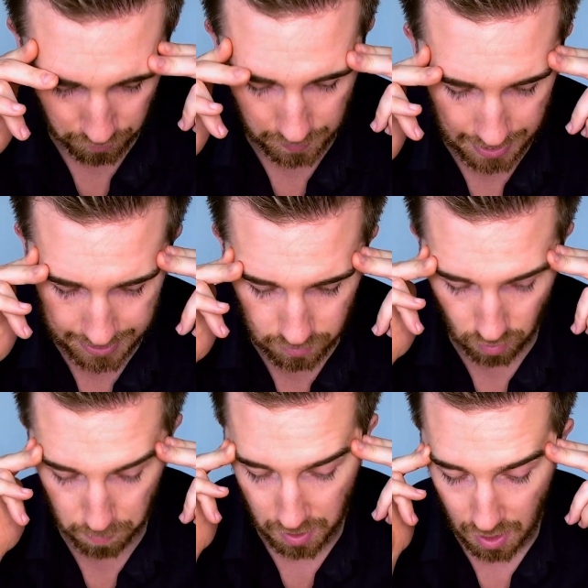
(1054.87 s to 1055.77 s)
van
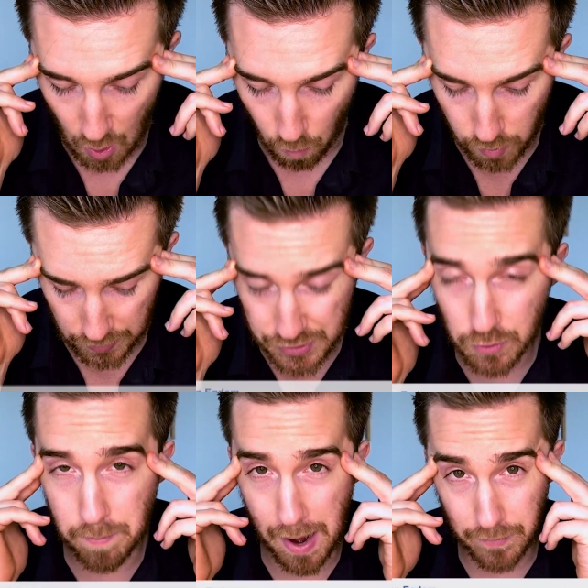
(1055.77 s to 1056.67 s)
Egdom. Will
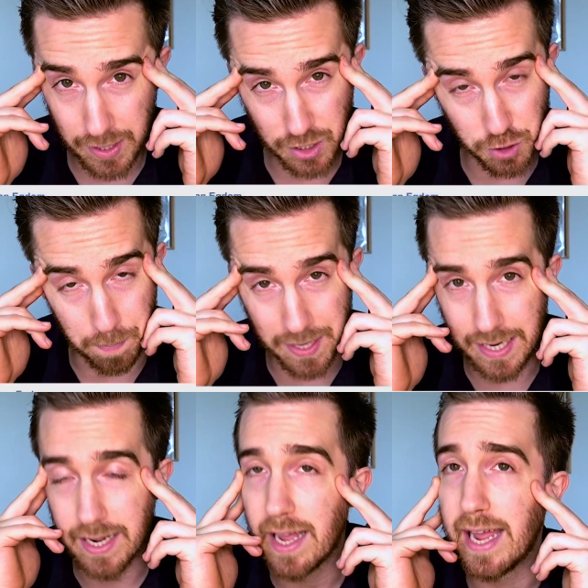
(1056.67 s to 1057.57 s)
your marriage
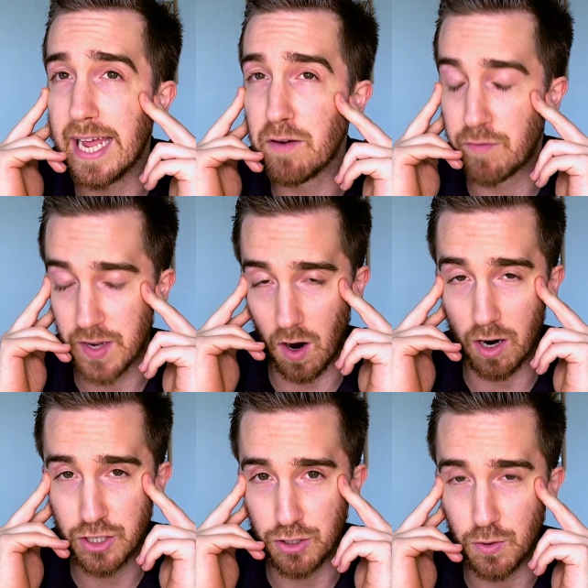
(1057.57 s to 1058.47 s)
be in
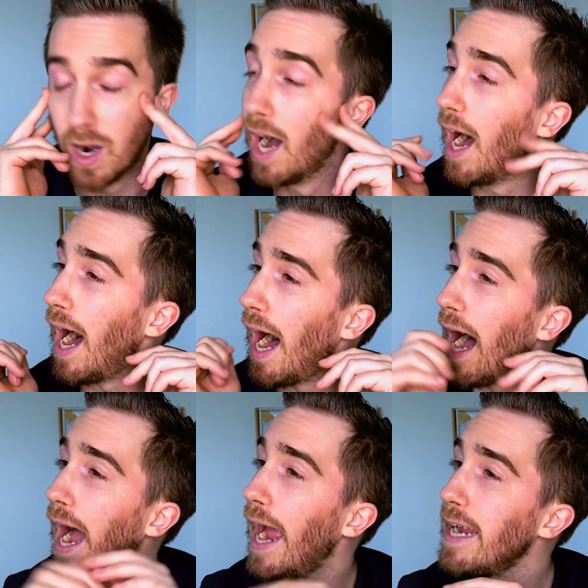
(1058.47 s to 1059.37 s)
VR too?
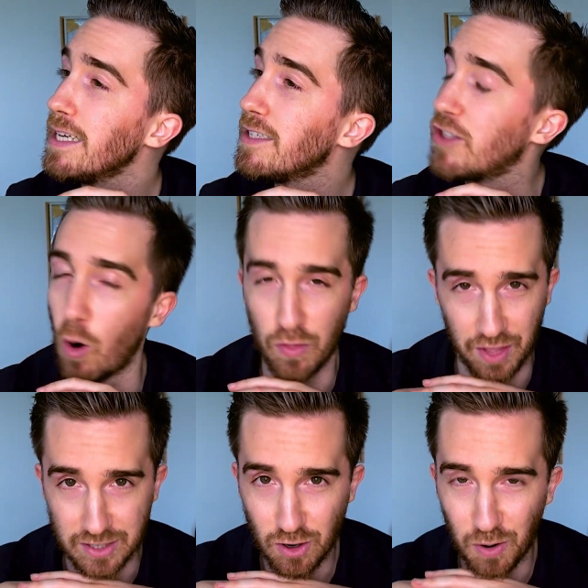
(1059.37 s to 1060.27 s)
I don't
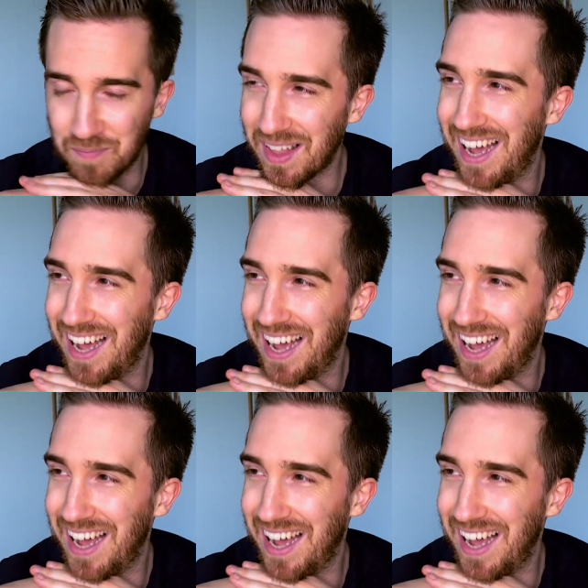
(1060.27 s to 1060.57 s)
think so.